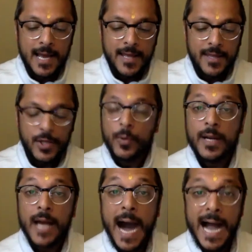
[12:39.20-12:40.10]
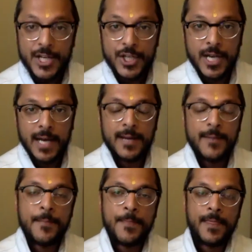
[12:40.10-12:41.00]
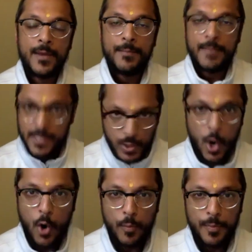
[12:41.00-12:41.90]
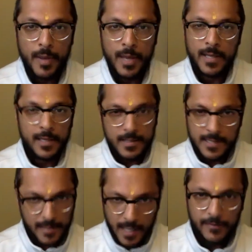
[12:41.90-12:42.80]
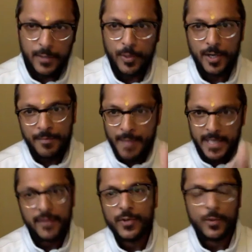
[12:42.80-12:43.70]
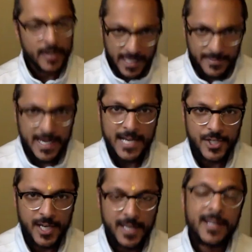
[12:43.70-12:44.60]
The word asha means hope, and it is a lovely word. Many of you are named Asha.